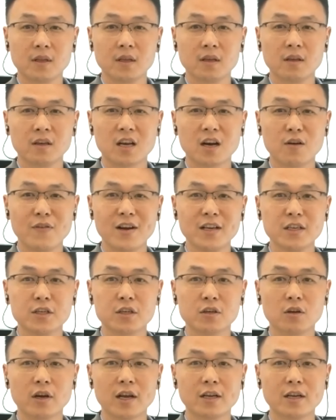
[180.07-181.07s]

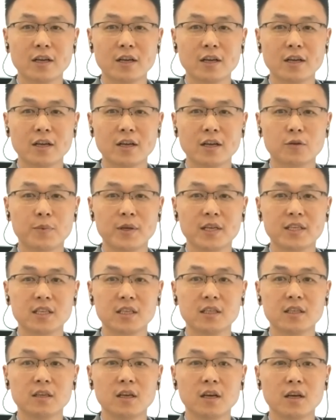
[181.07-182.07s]
Conventional HPC
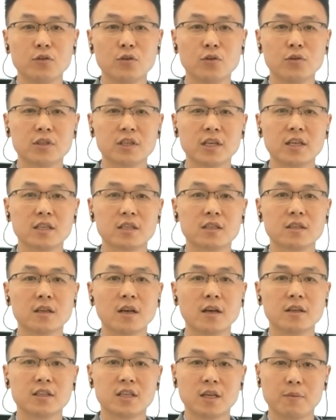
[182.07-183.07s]
uses
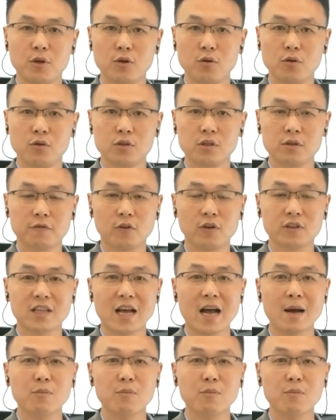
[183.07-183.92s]
CPUs for double